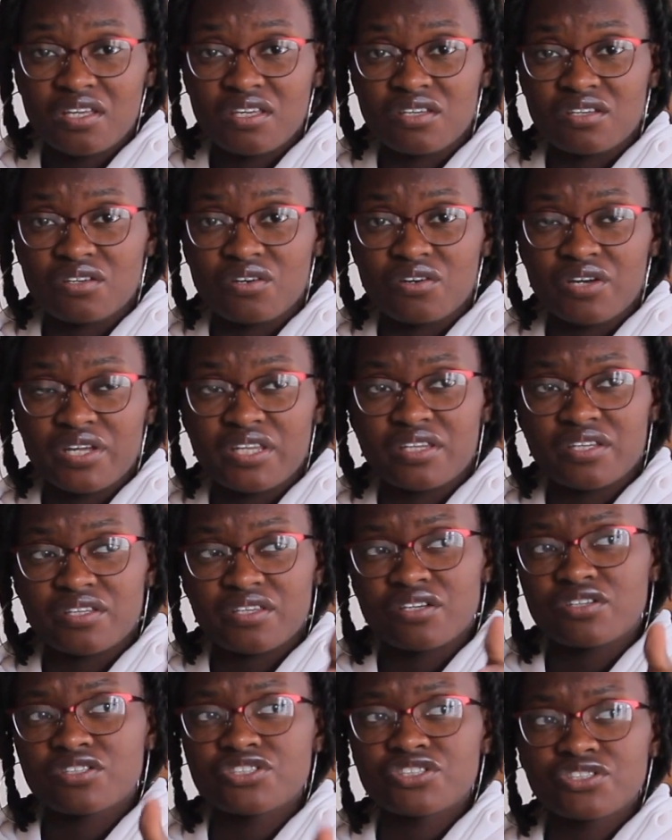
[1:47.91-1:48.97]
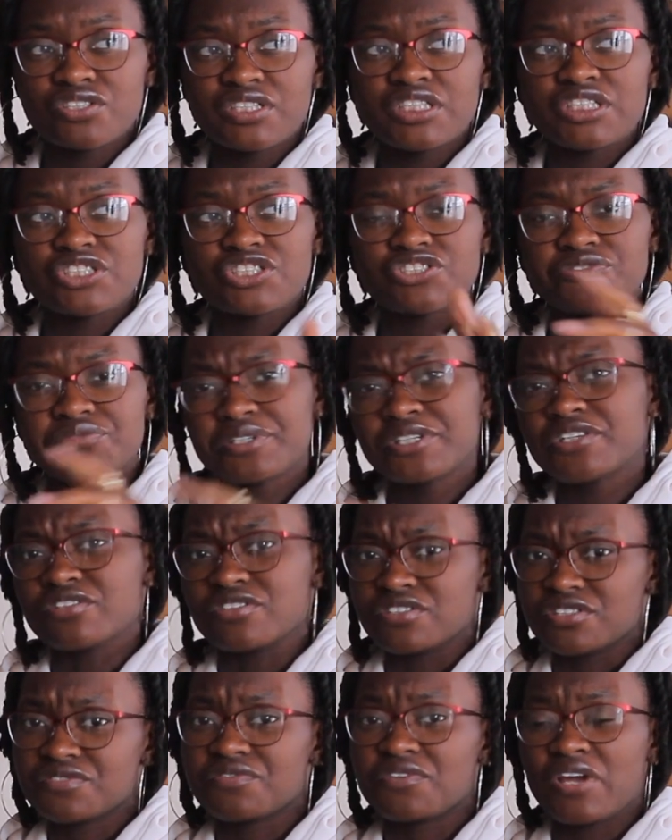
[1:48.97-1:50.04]
and there are certain
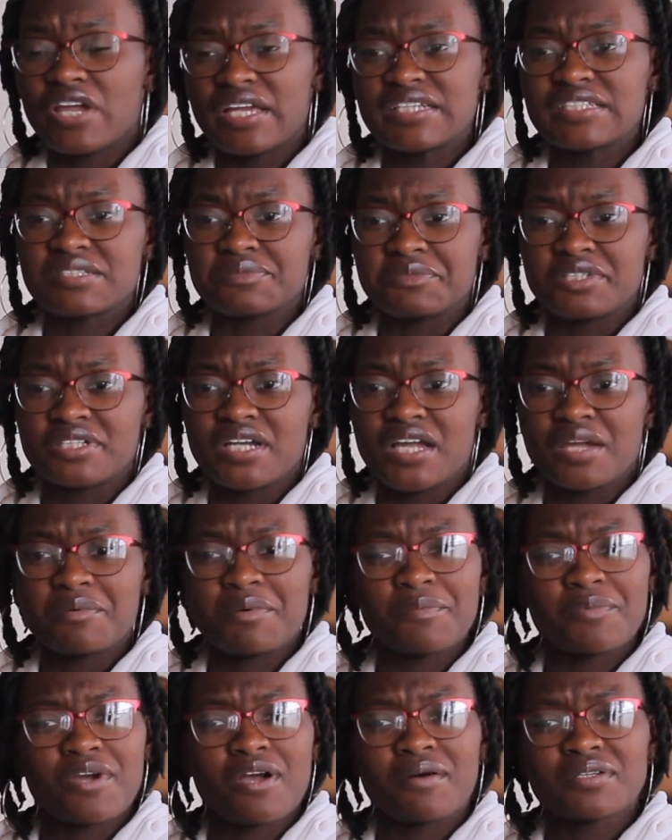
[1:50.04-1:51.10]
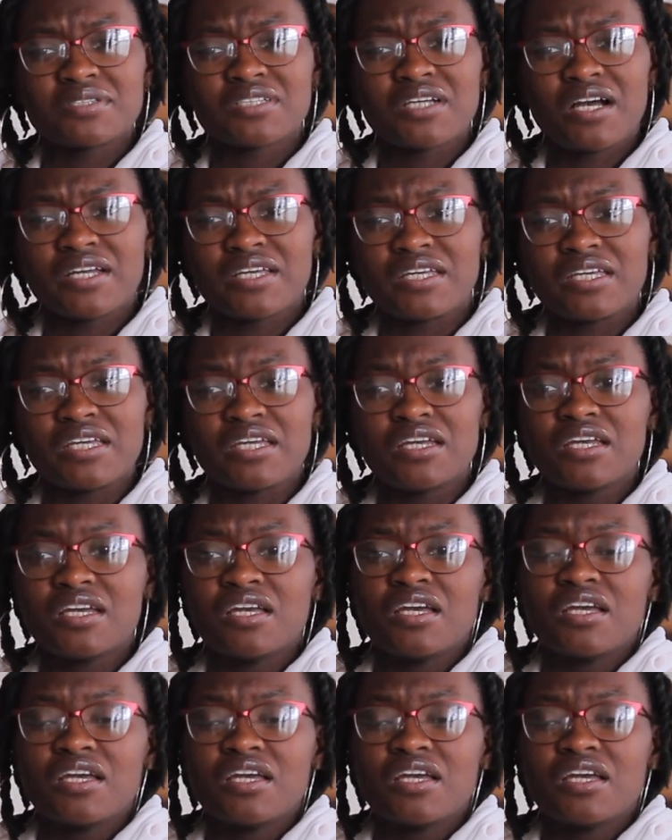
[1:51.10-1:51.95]
triggers for eczema. I remember I was talking